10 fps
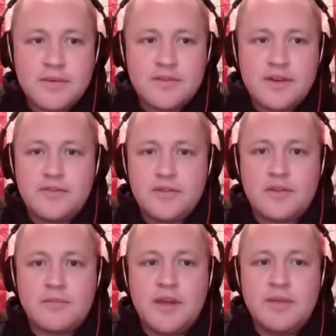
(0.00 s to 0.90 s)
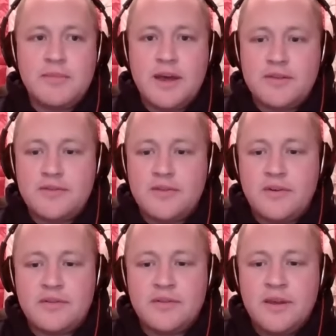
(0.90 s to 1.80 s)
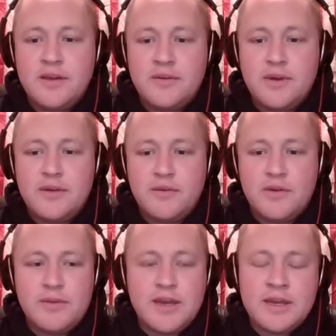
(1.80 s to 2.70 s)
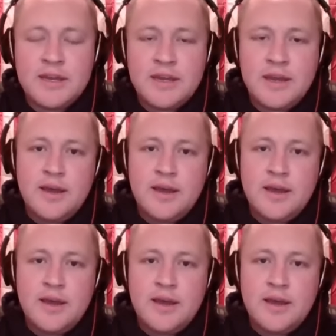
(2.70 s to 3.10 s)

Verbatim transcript: It's a nice little complaint box or whatever you want to make it.